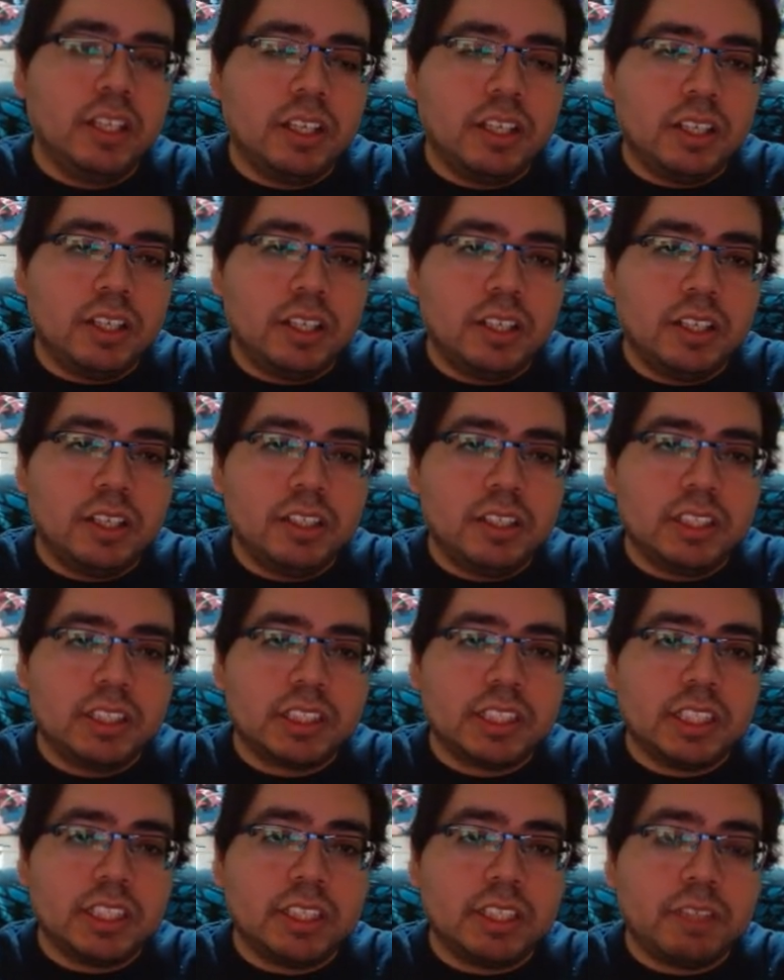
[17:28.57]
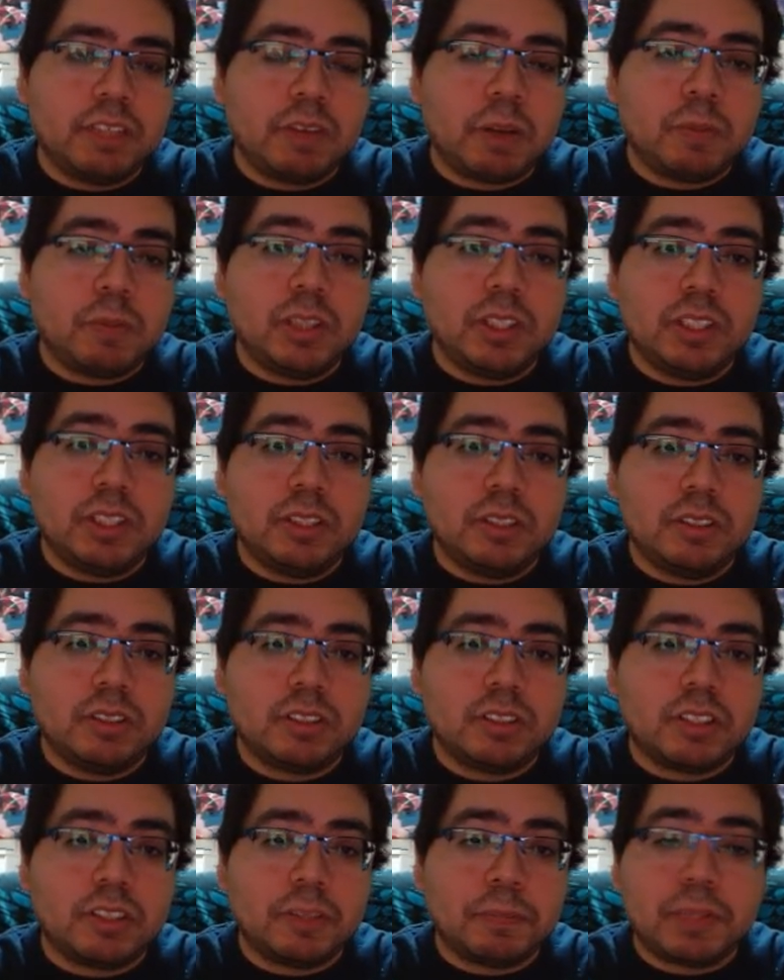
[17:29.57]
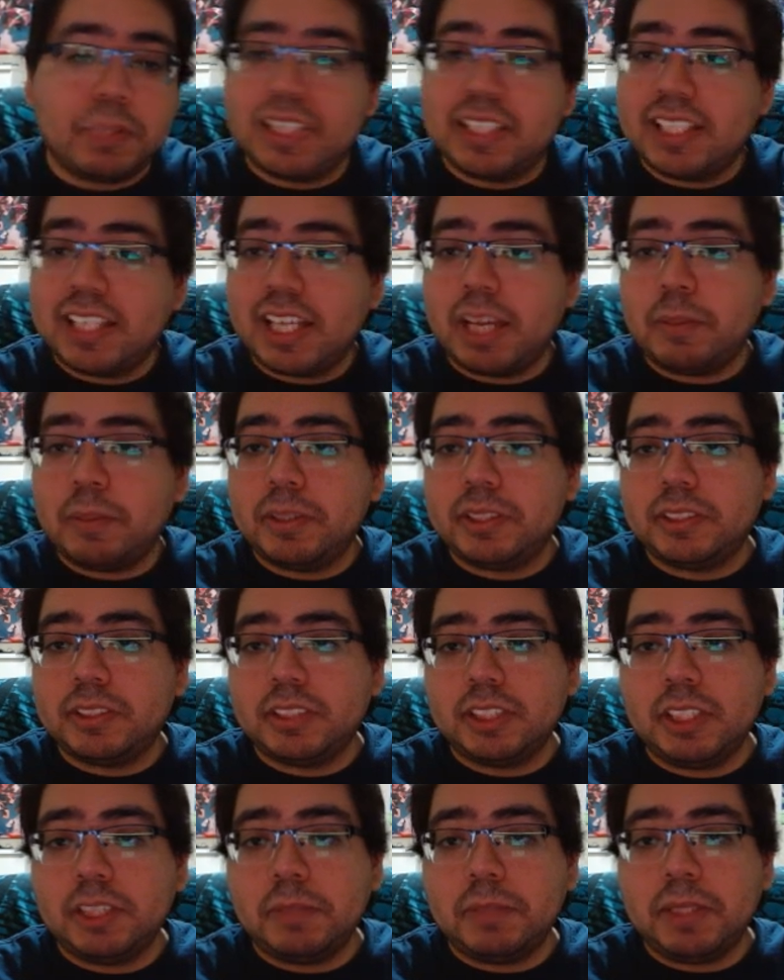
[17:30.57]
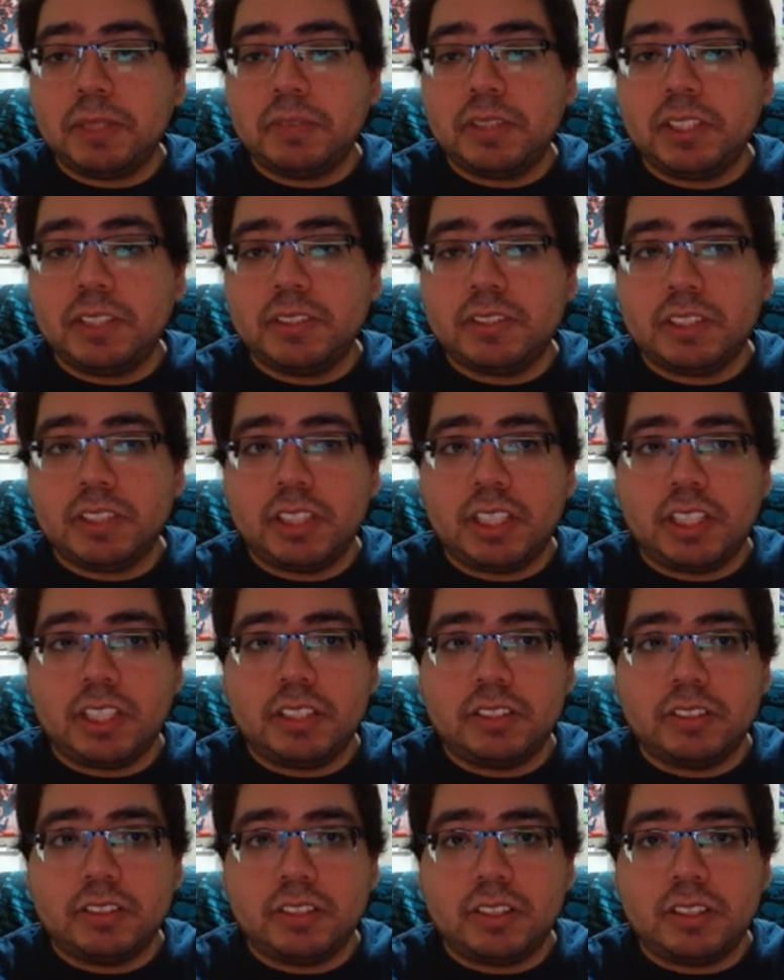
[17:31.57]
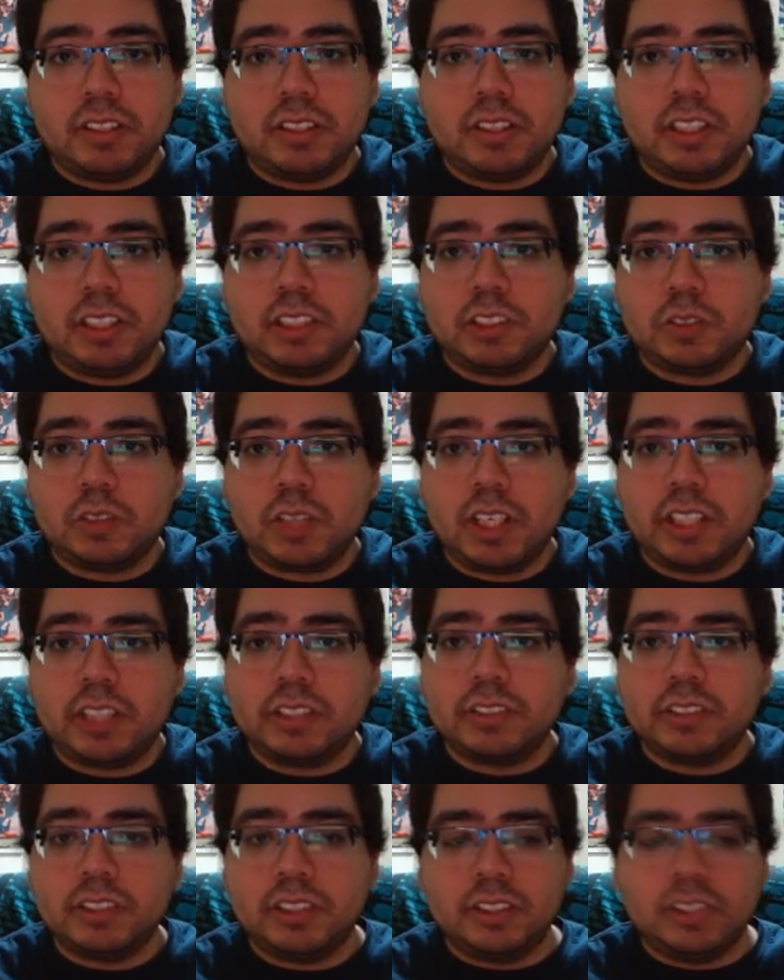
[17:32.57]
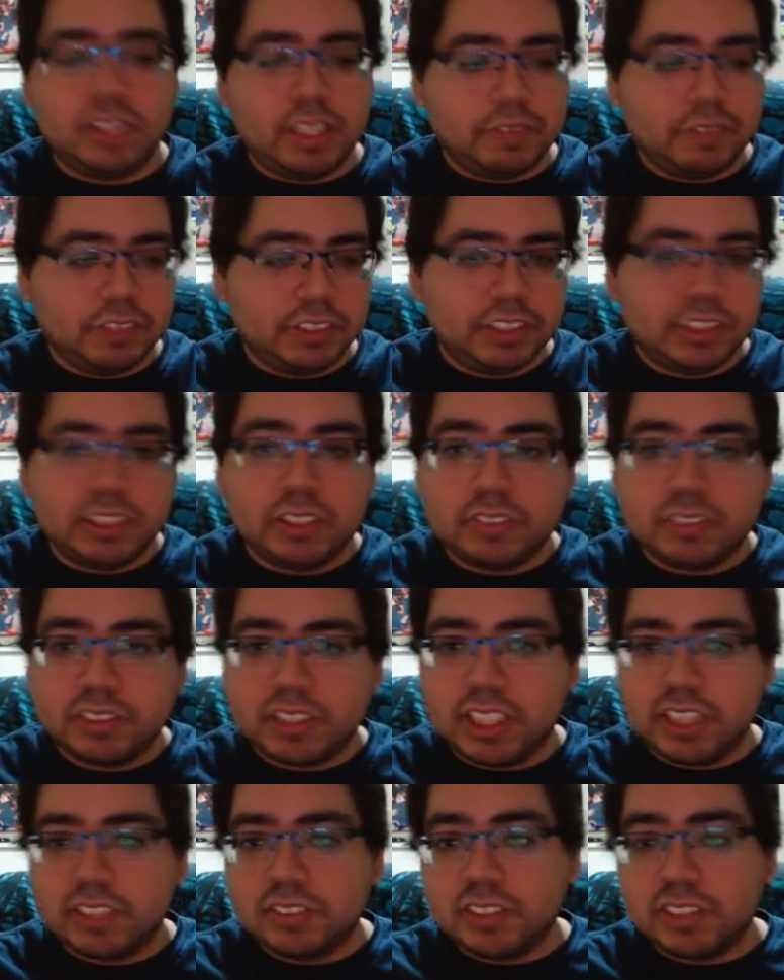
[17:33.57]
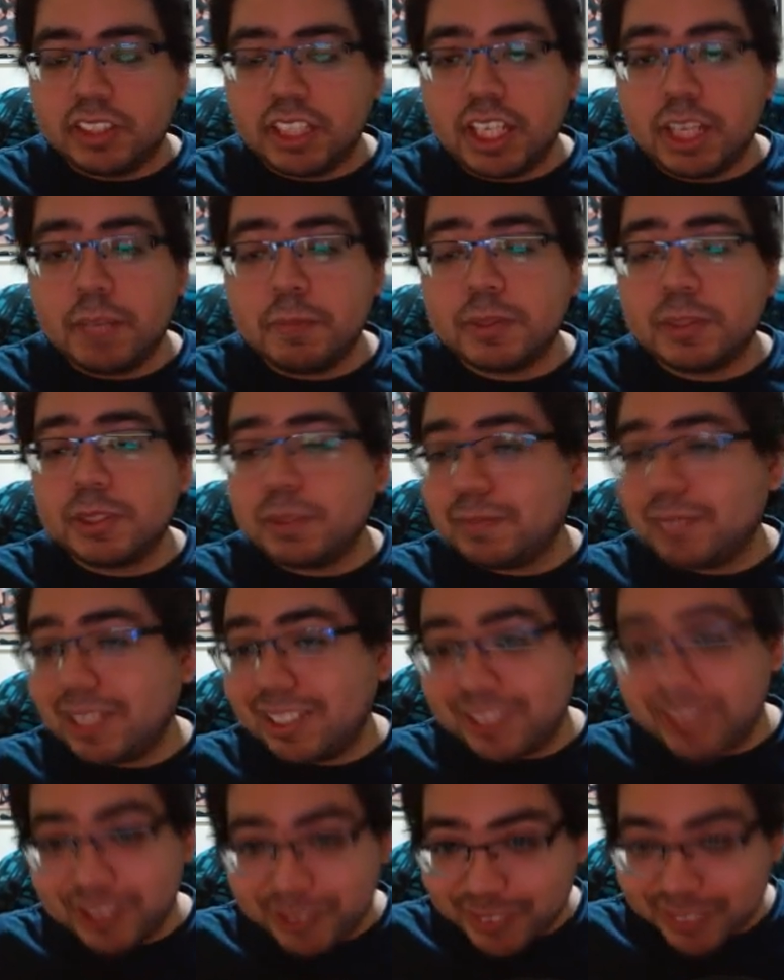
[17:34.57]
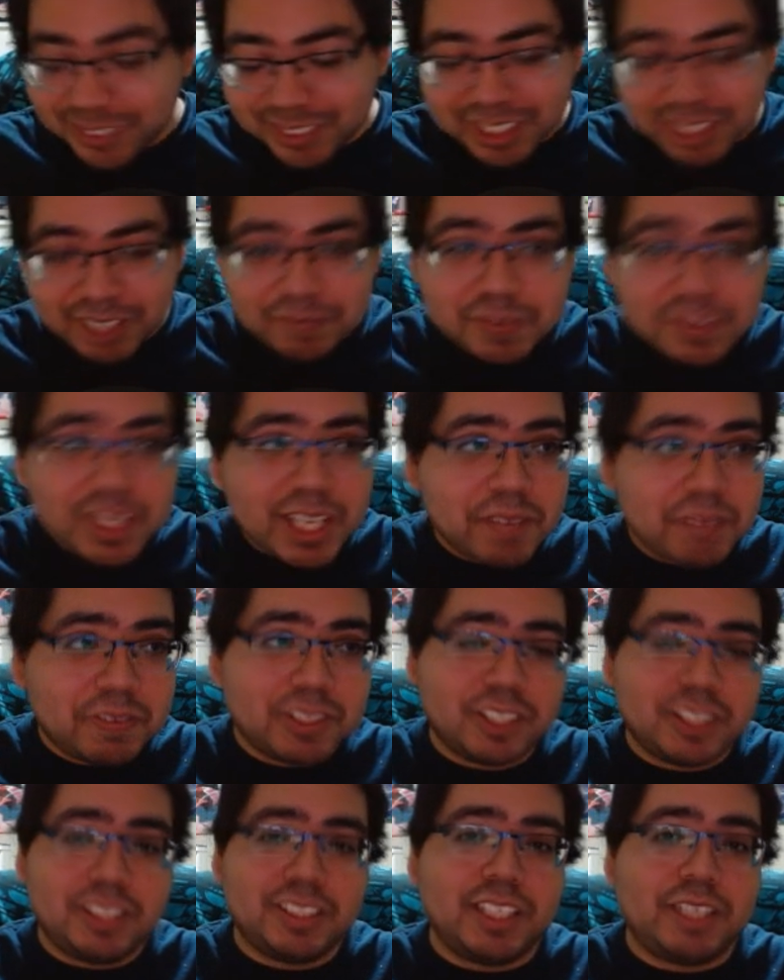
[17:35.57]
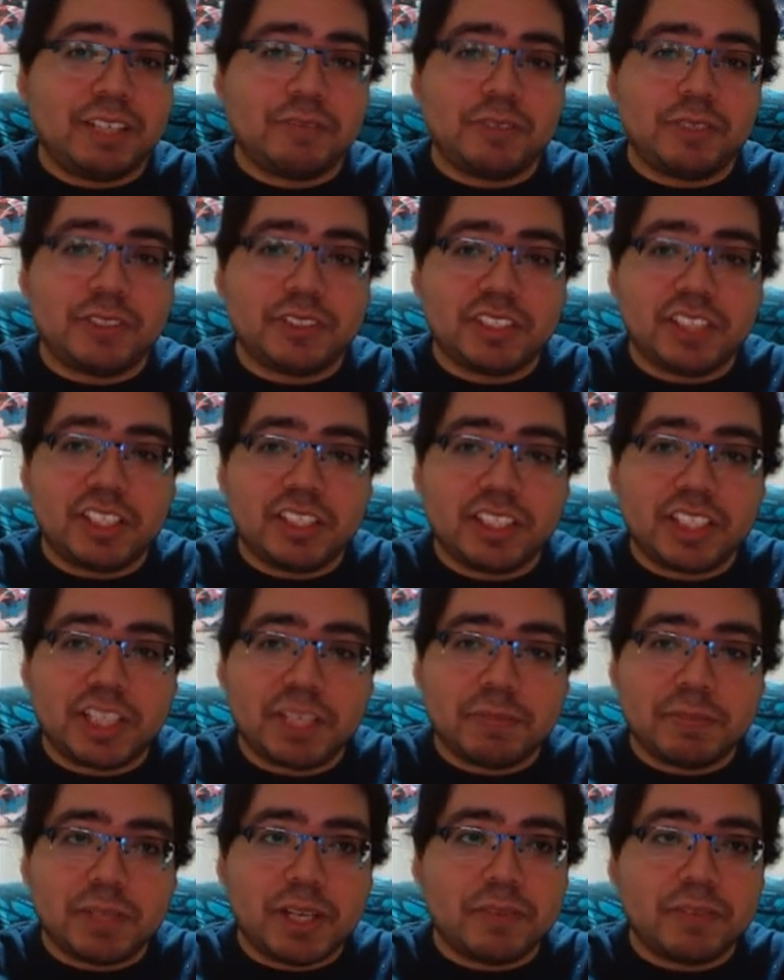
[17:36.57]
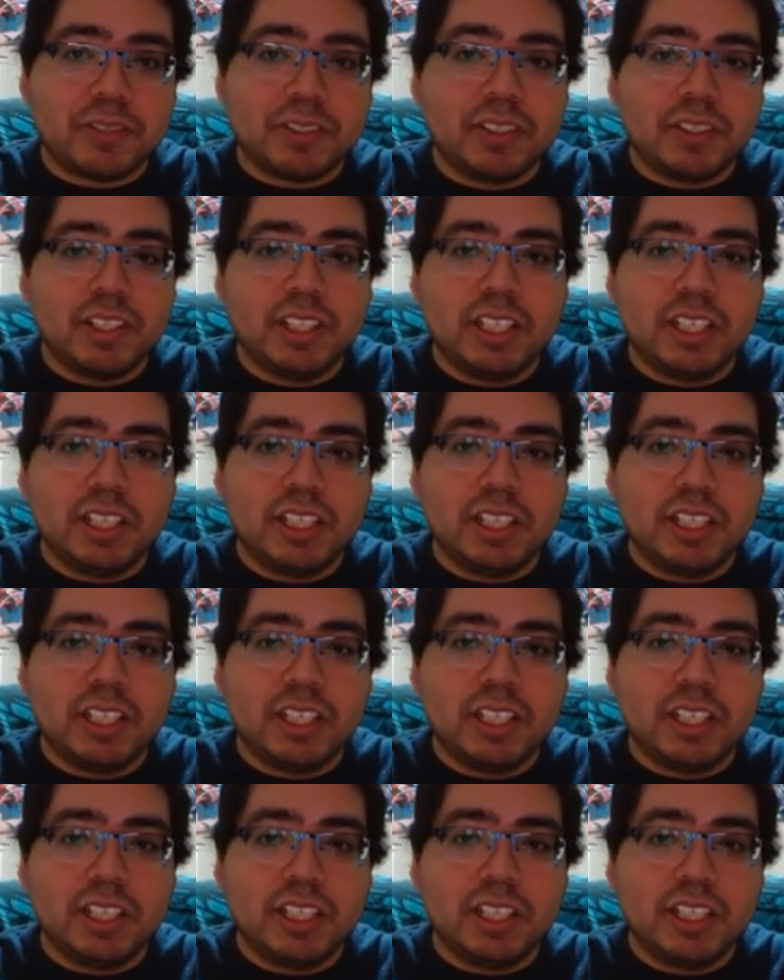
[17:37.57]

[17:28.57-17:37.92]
I think if I want to complete the game on Steam, I need to get S ranks in every single stage in the game, which I'm not doing. I've never done that for a Sonic game ever.